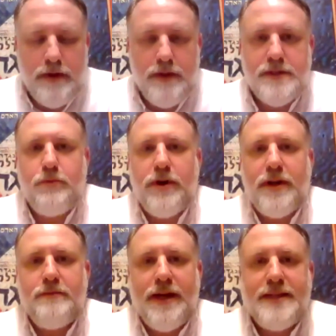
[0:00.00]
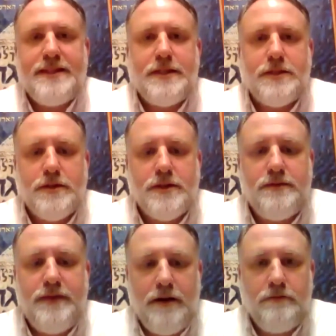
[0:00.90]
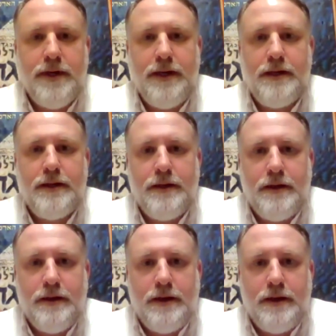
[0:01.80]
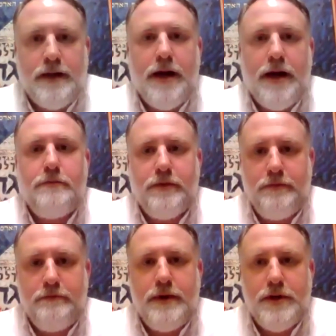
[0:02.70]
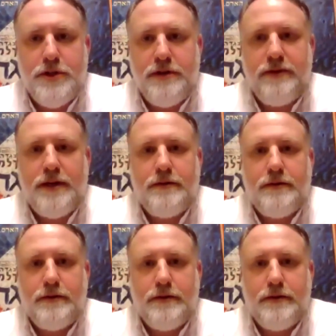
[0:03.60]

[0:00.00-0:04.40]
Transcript: This morning, my sister's family got up from Shiva